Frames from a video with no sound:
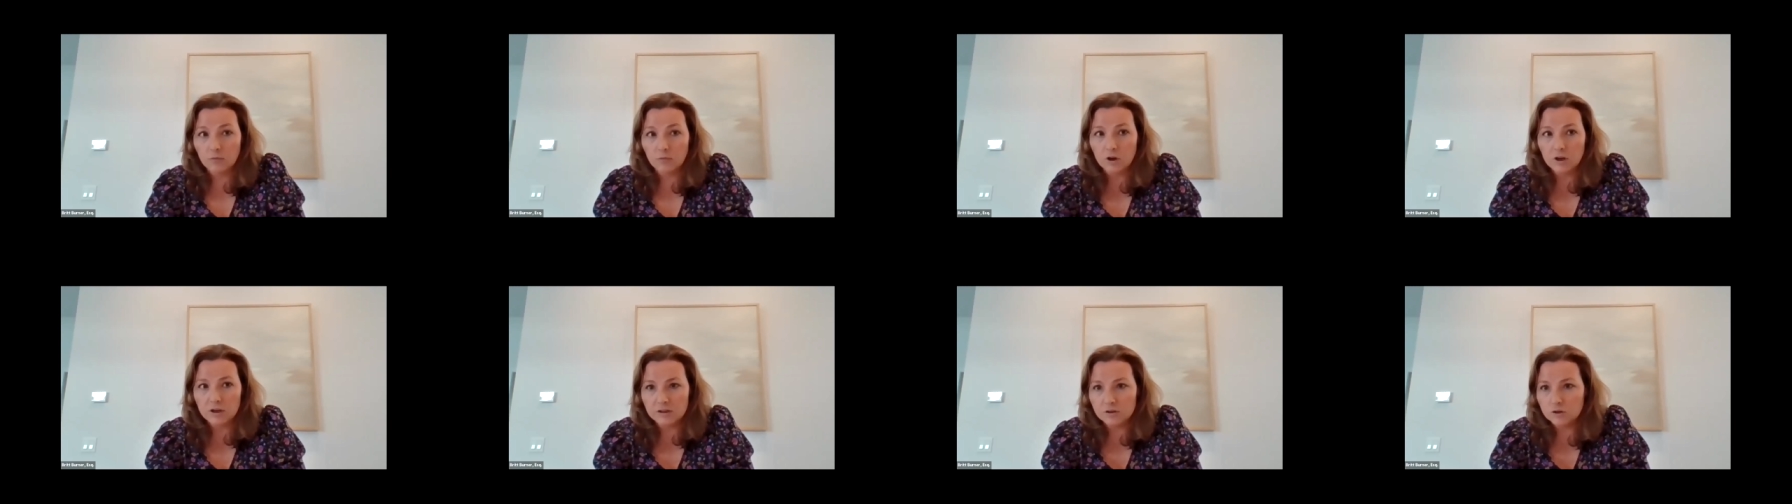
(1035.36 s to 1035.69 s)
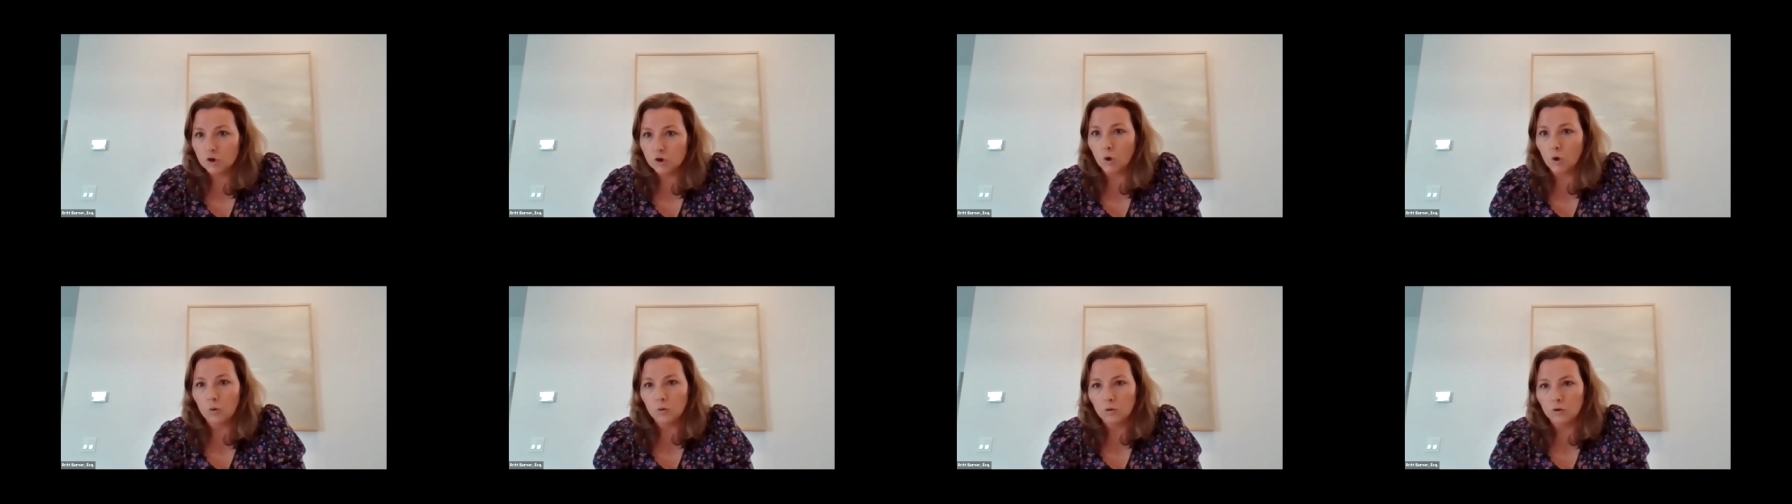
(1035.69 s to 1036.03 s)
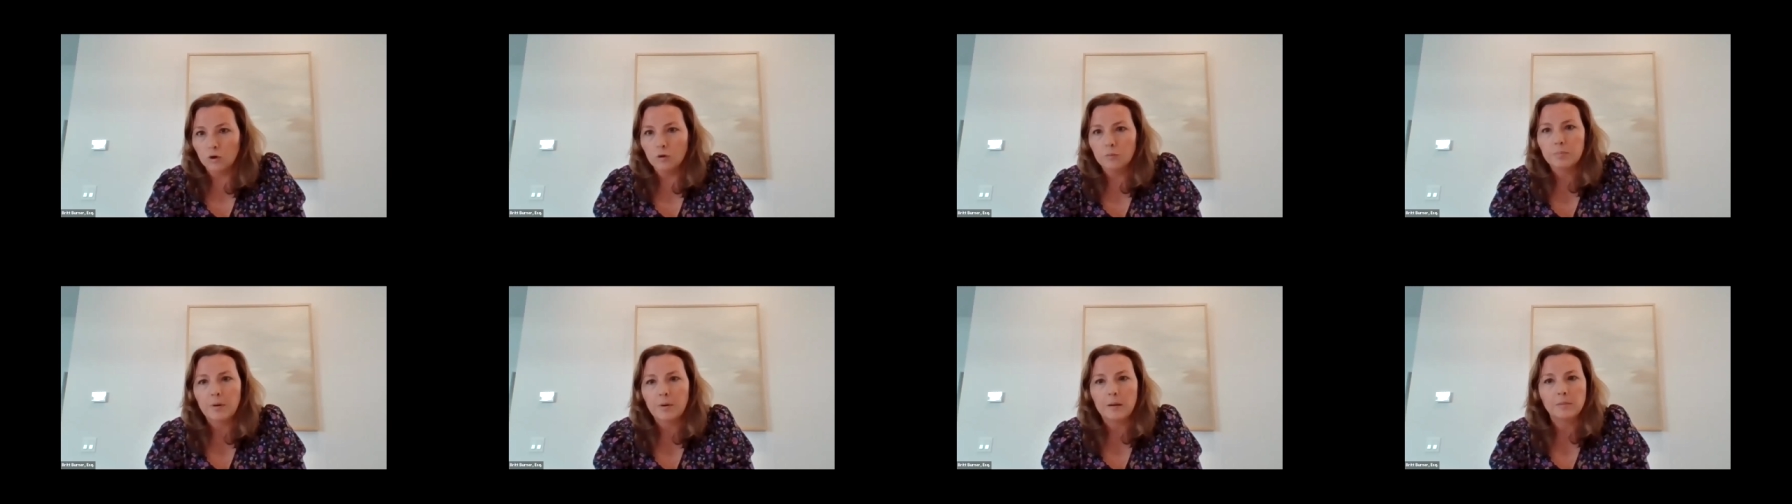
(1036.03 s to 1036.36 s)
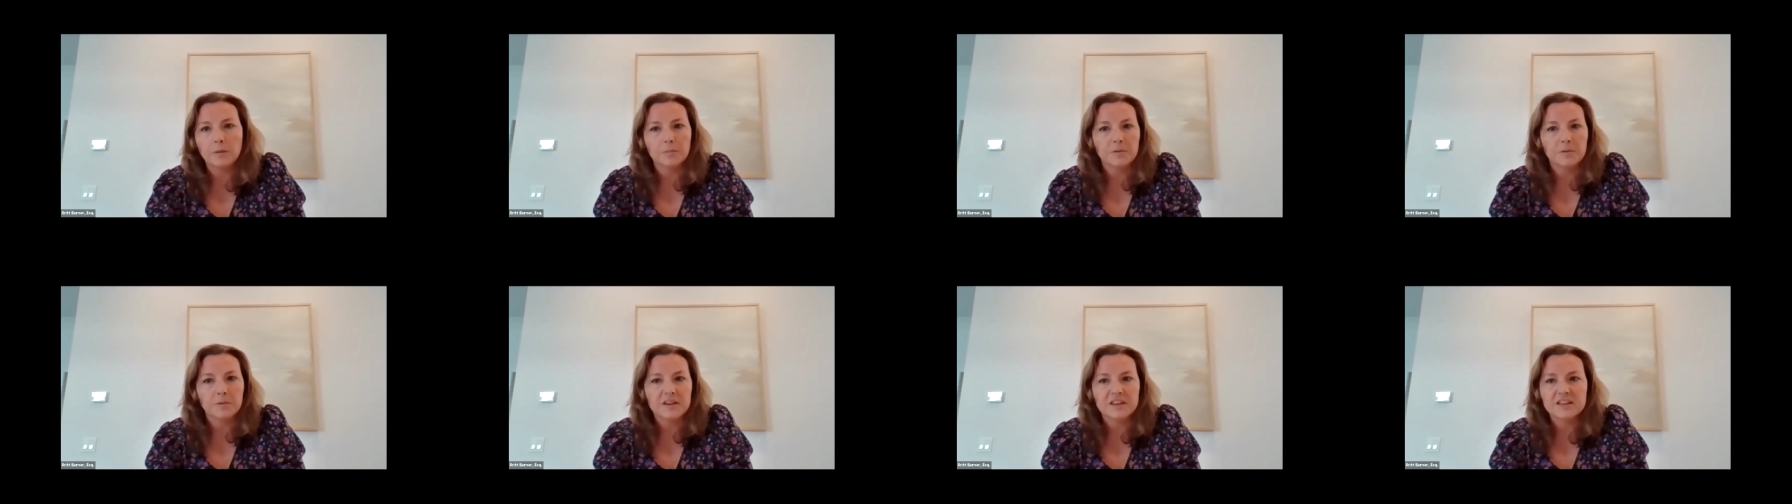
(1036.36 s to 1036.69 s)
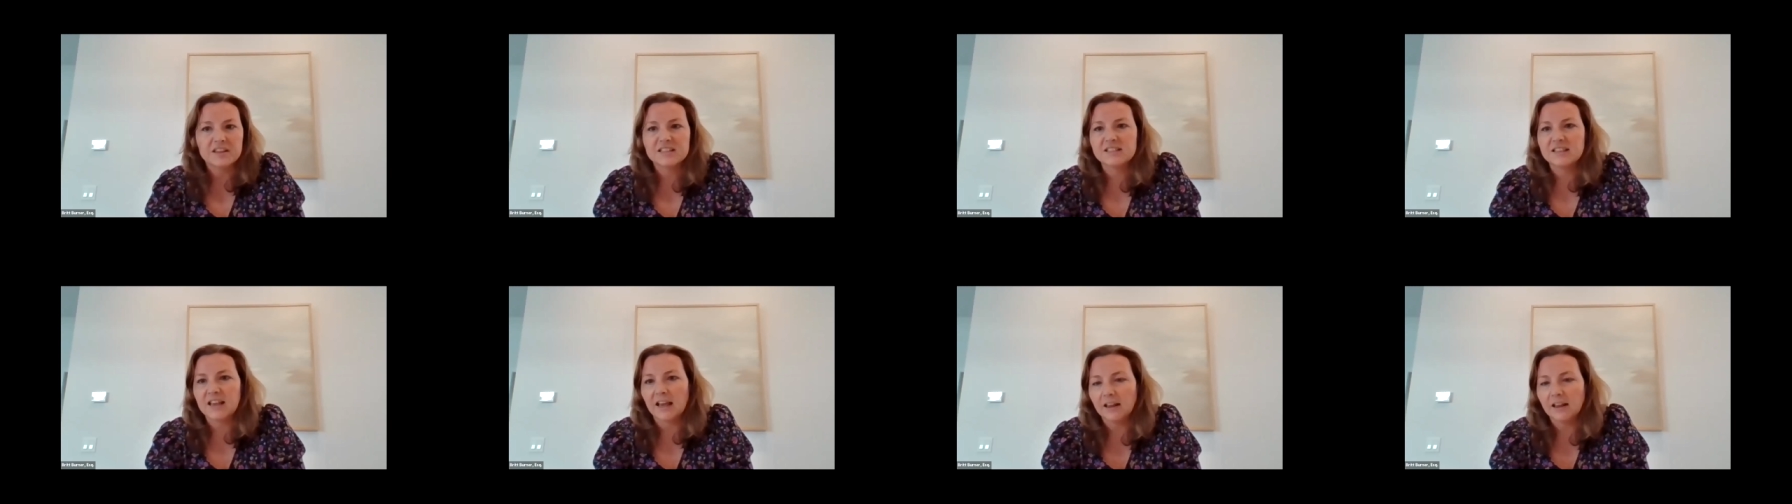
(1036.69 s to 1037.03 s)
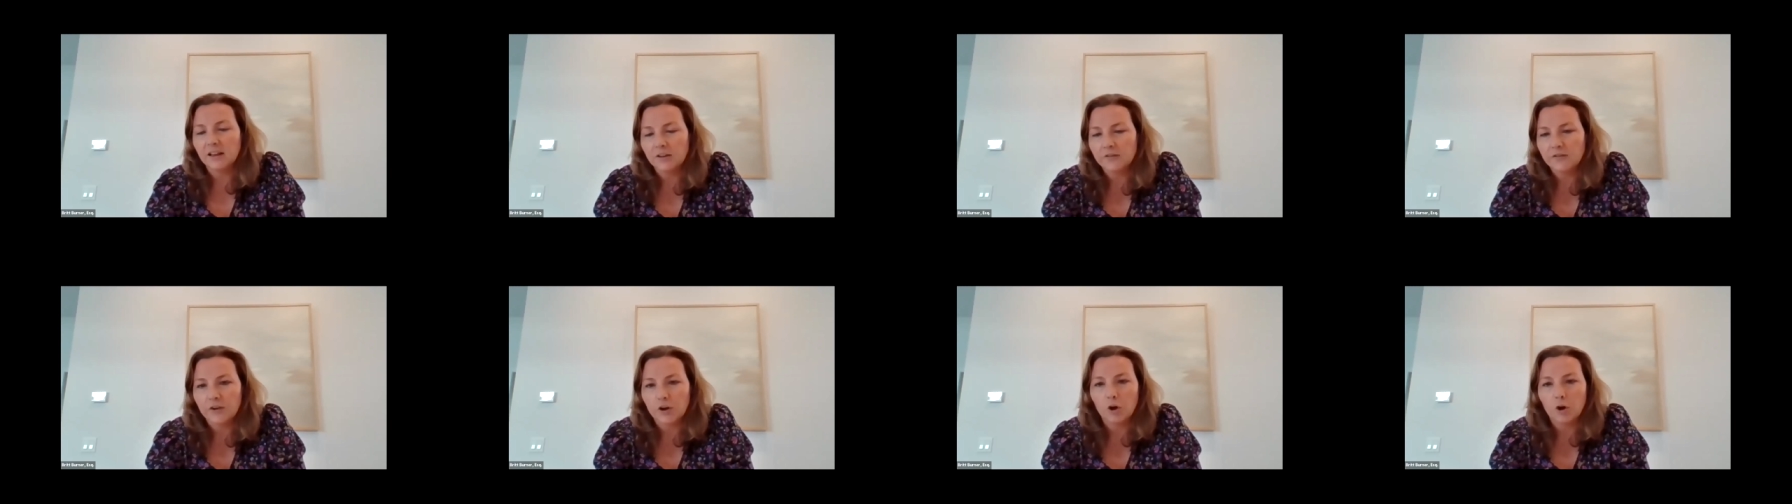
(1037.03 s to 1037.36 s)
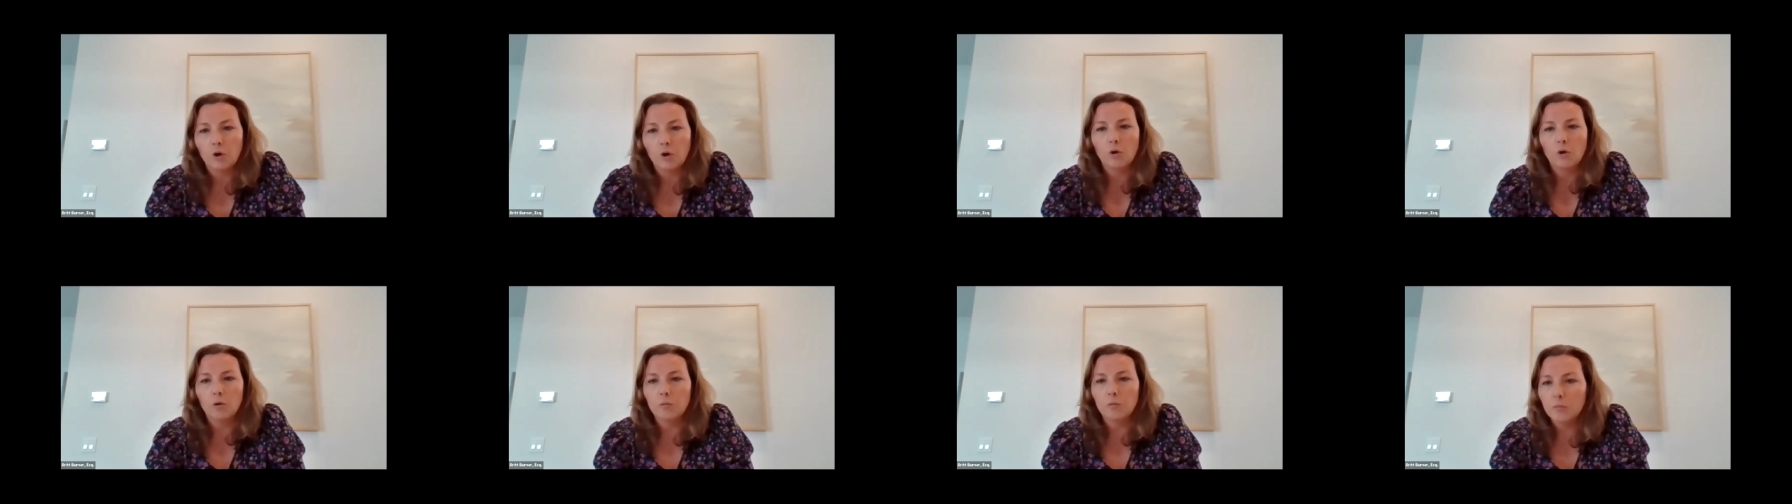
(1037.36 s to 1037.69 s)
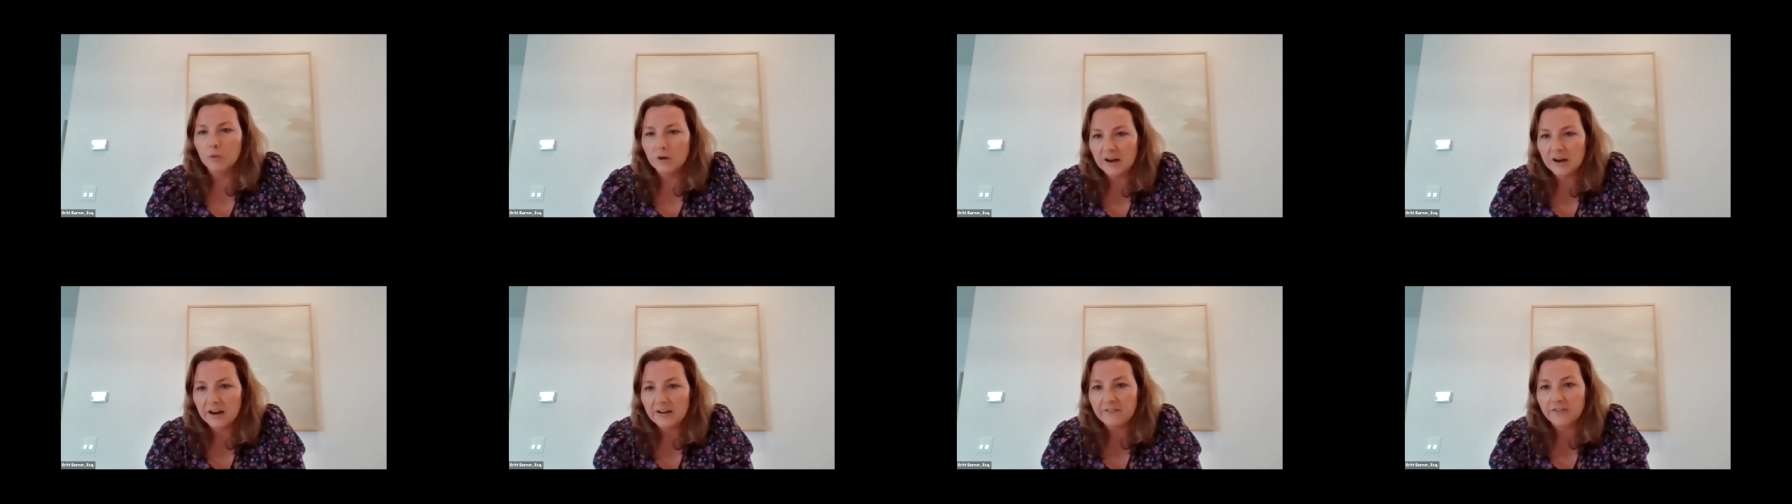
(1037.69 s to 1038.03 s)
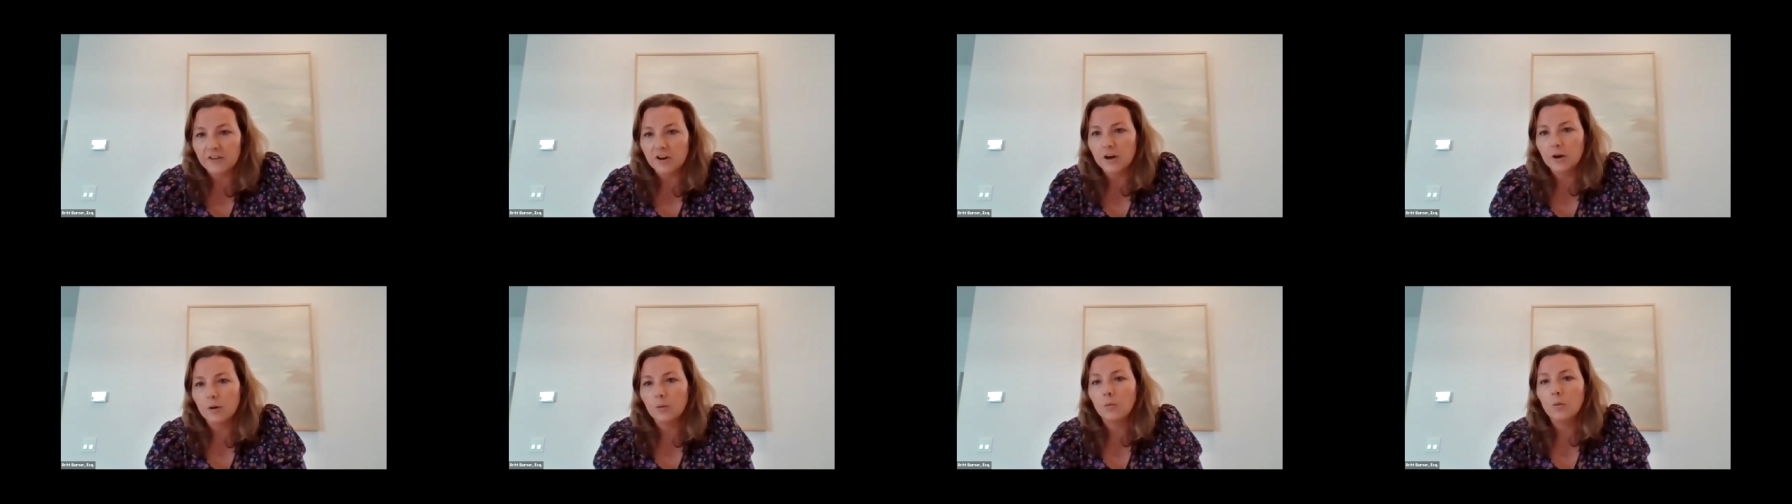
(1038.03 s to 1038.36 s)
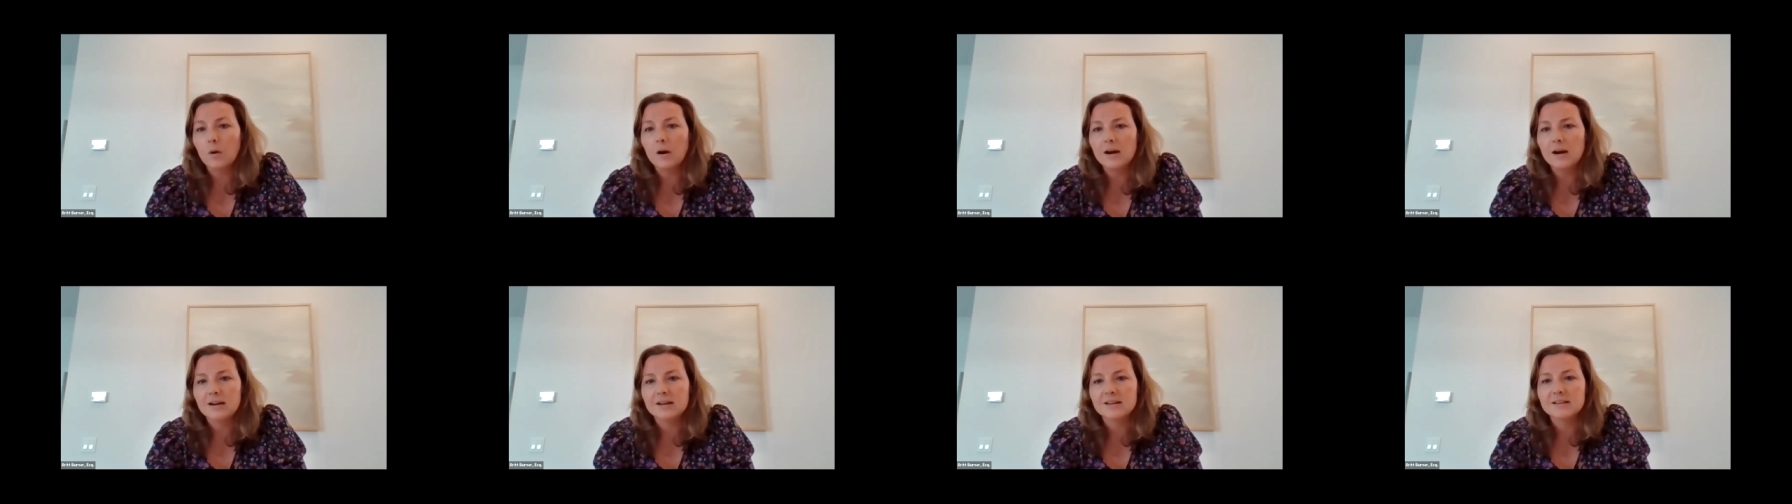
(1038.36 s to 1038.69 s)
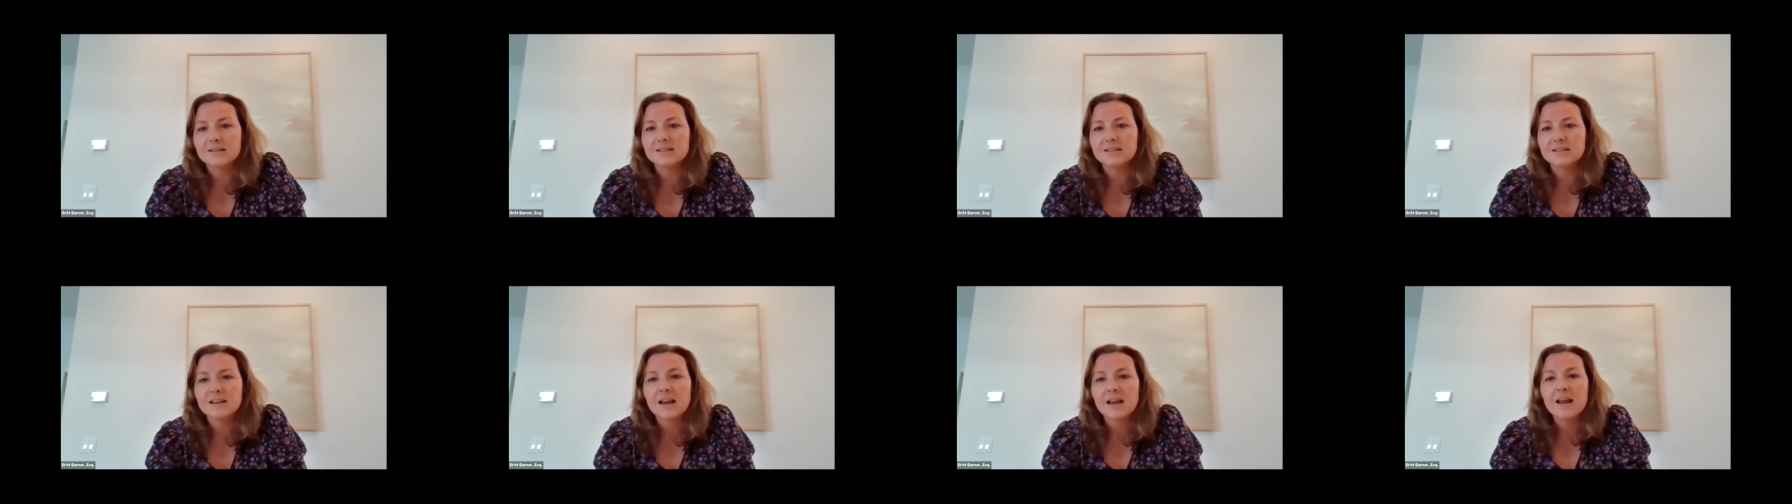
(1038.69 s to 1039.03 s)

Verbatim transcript: in total, probably the sale of her home, whatever it was,